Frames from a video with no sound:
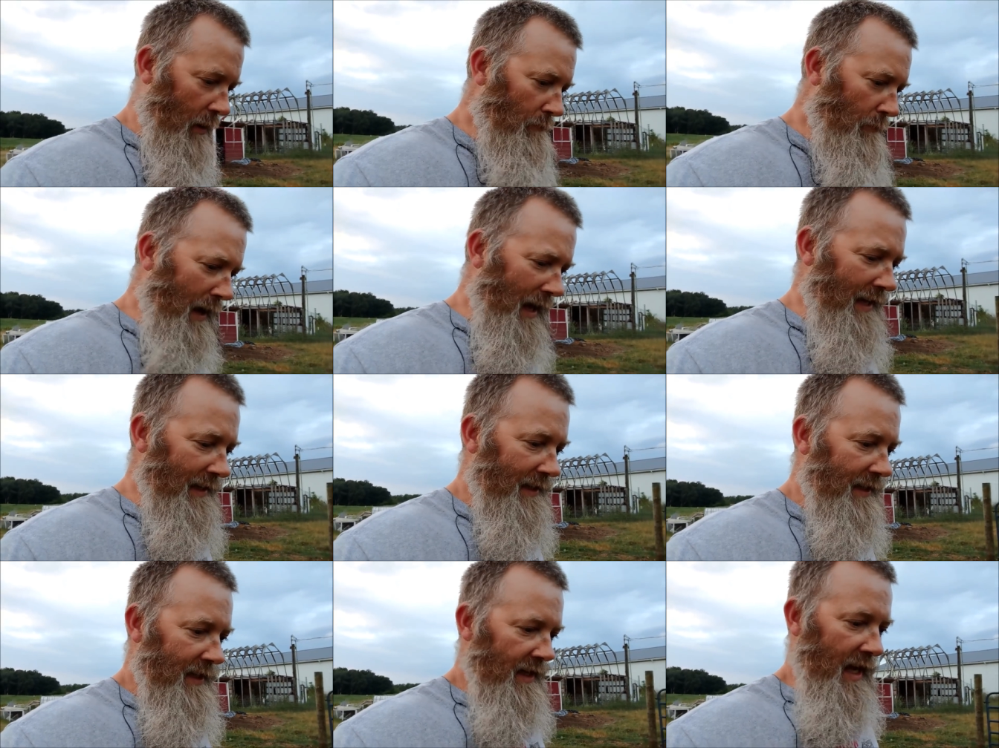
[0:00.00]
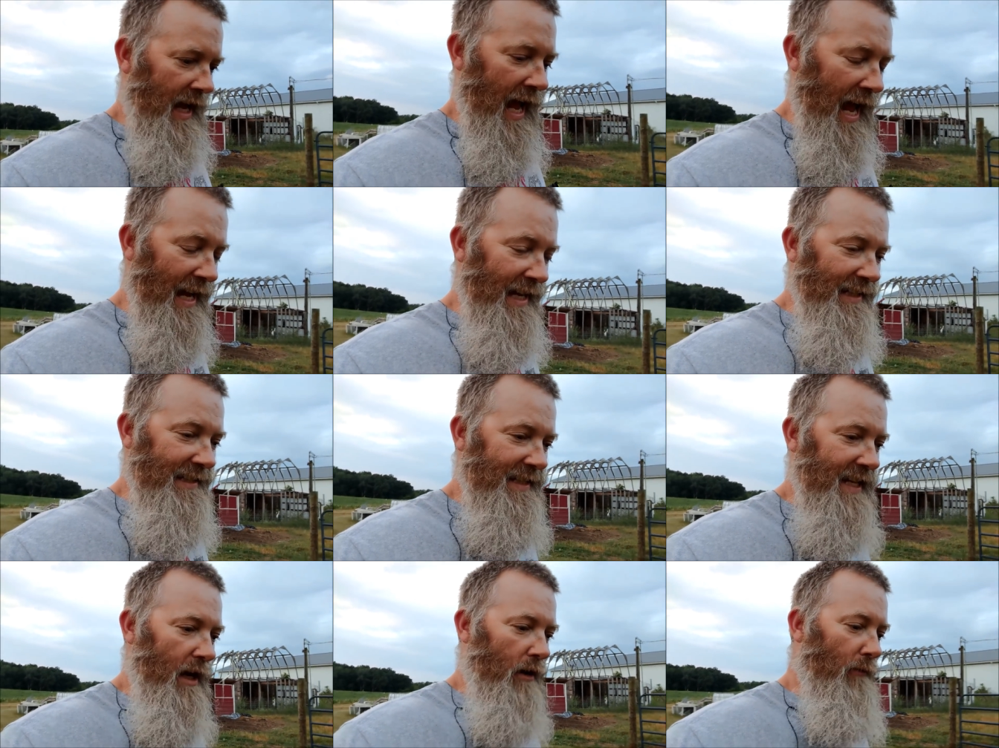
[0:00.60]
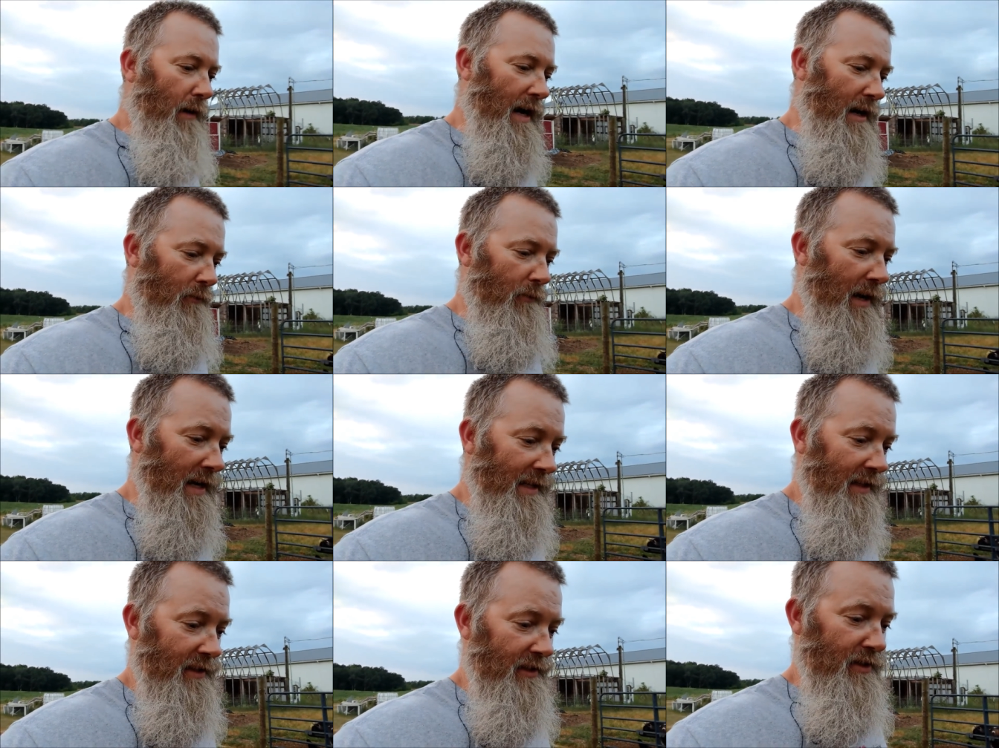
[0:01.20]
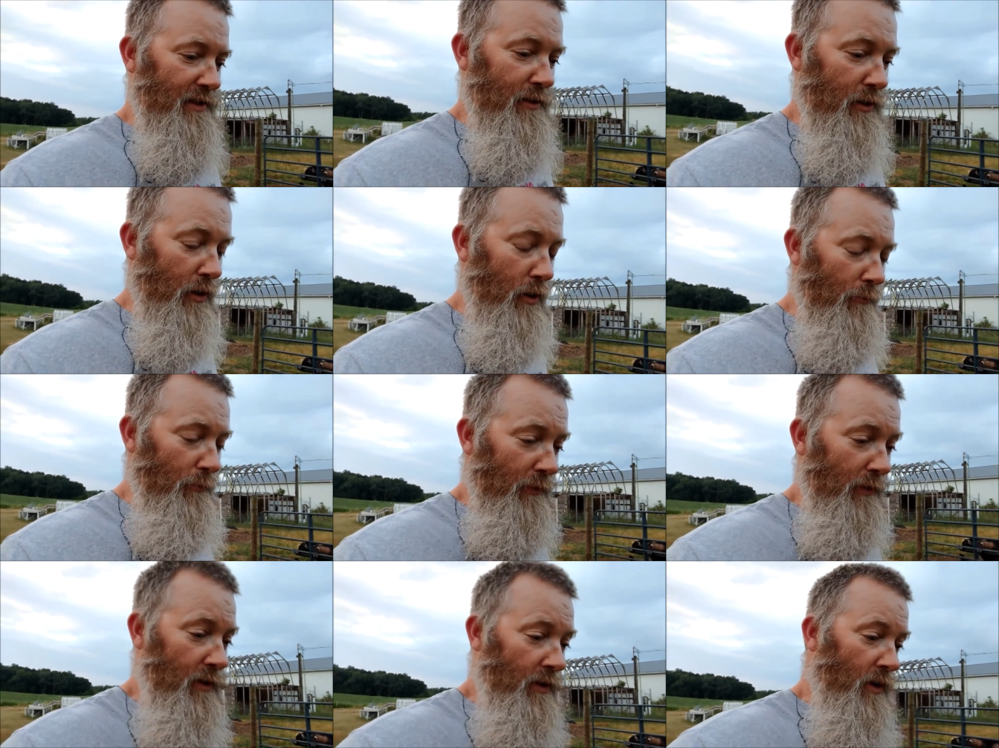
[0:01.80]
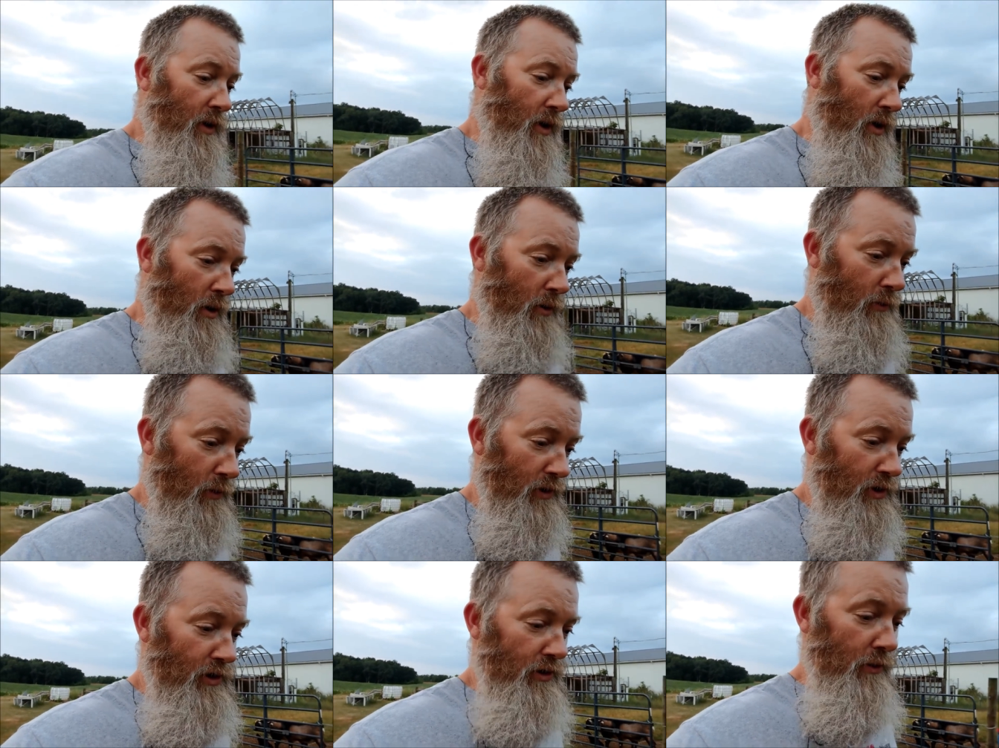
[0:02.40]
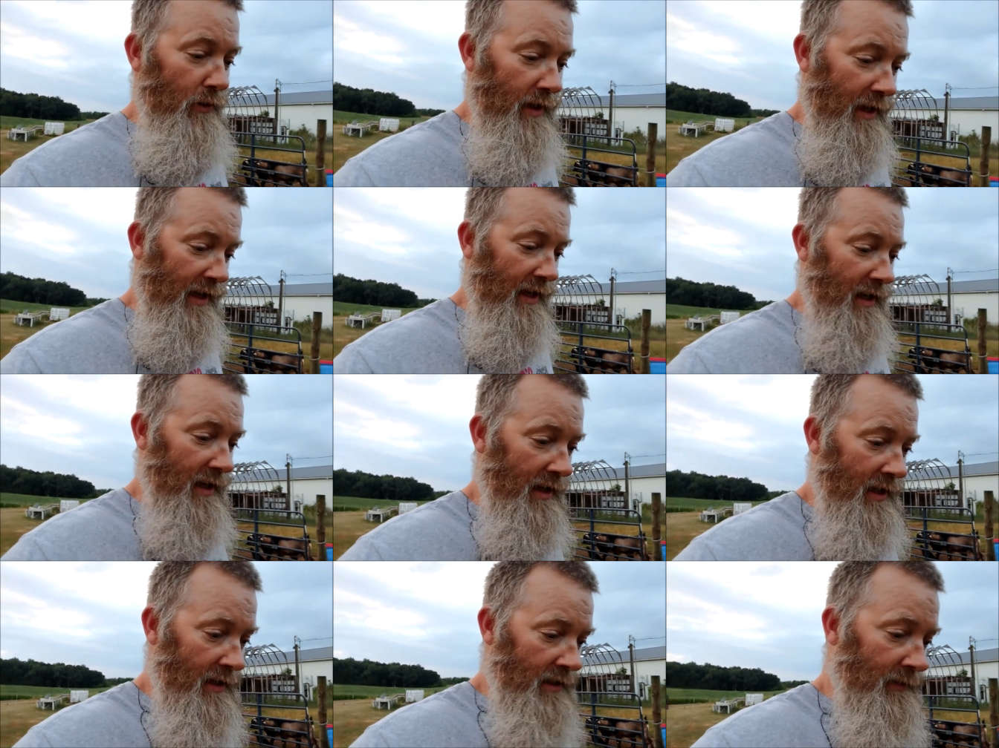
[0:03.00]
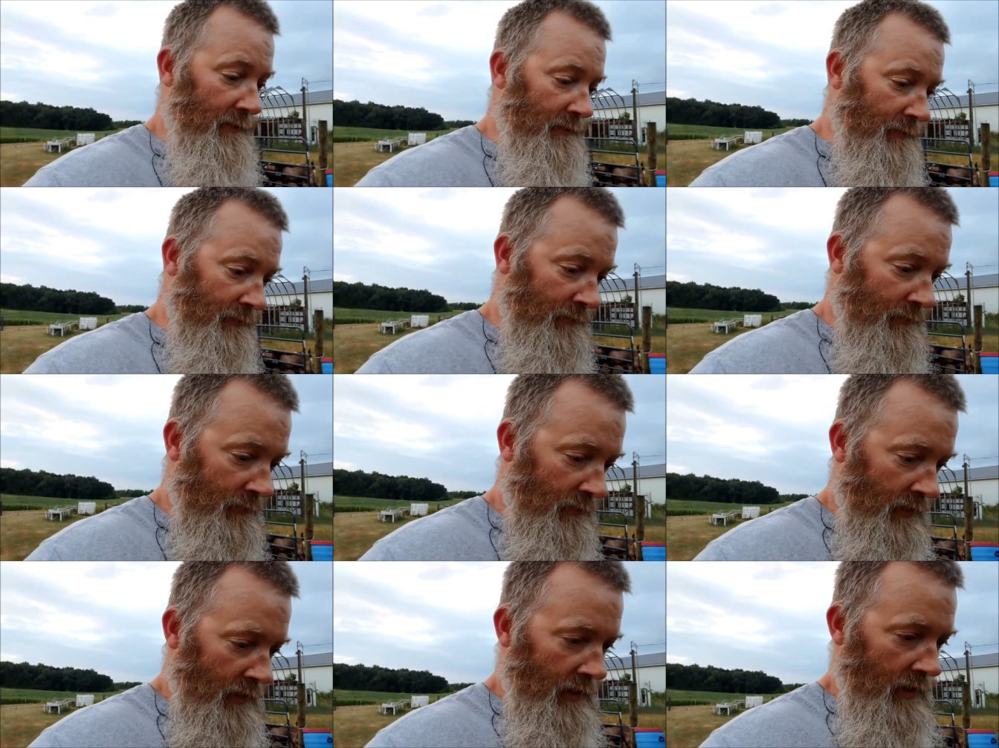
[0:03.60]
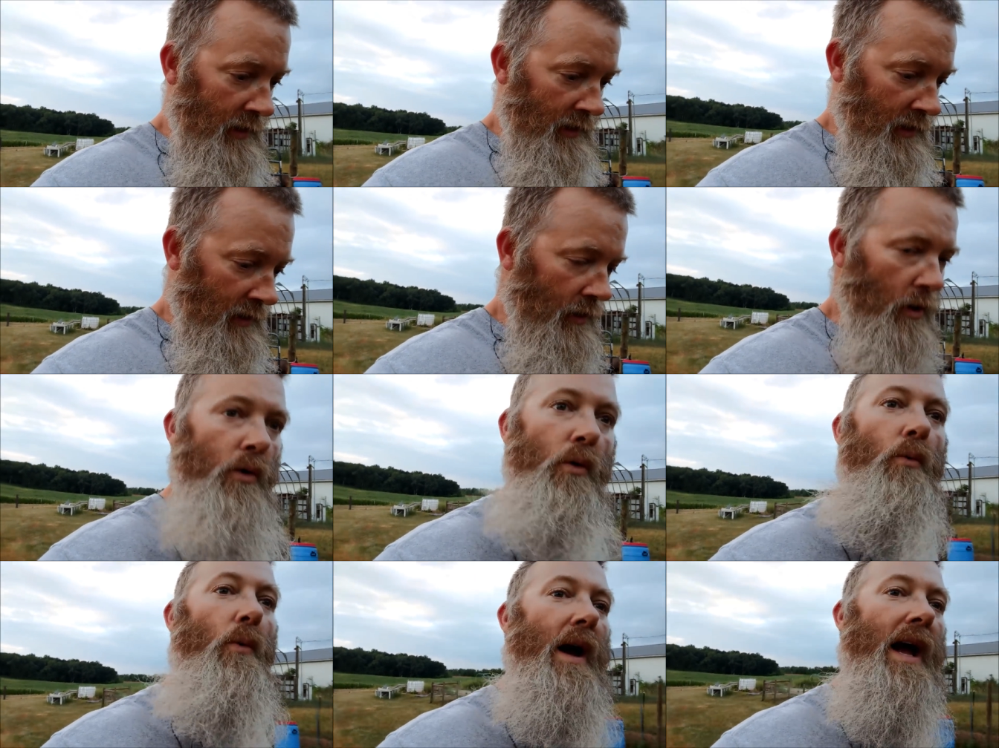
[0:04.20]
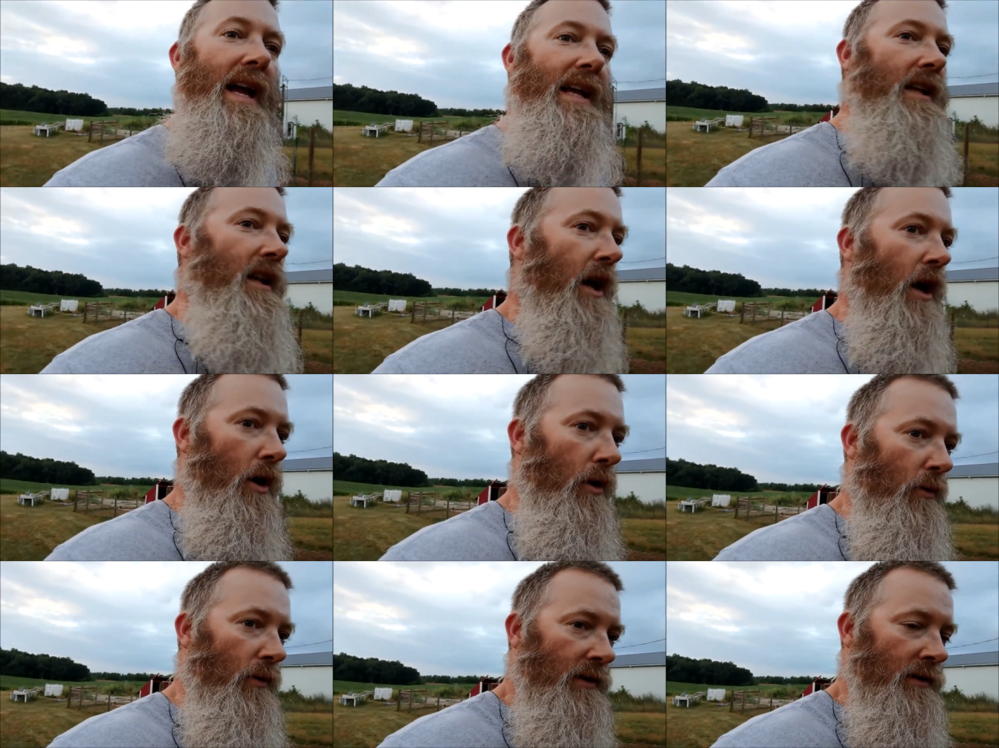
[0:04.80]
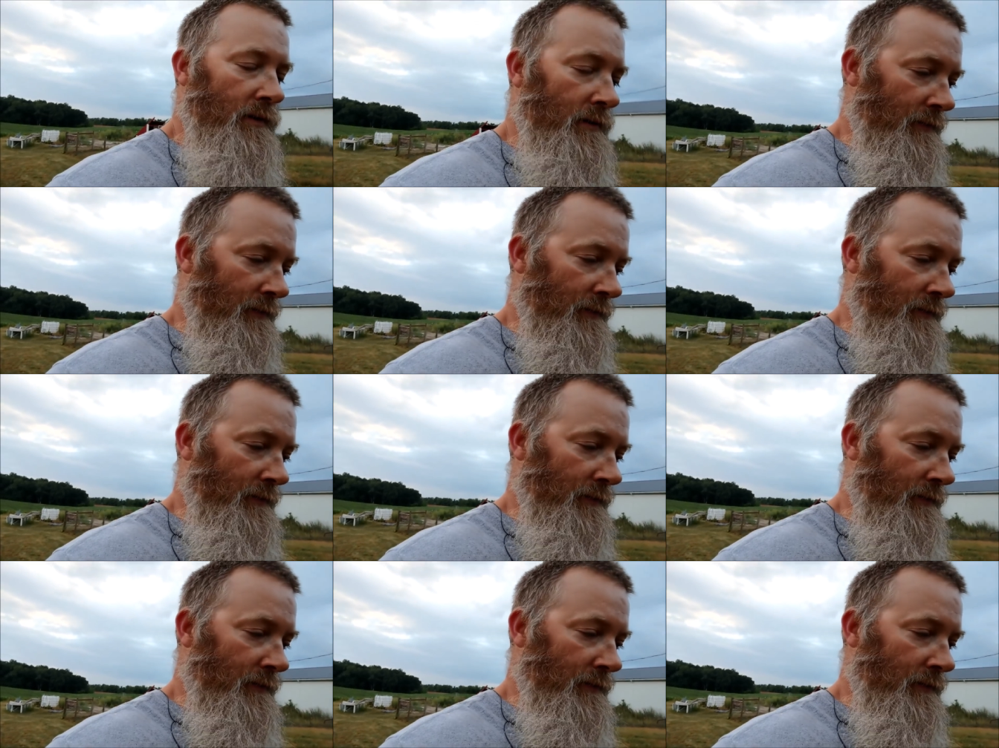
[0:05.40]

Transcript: but I could tell right away that the scoop was shooting way low.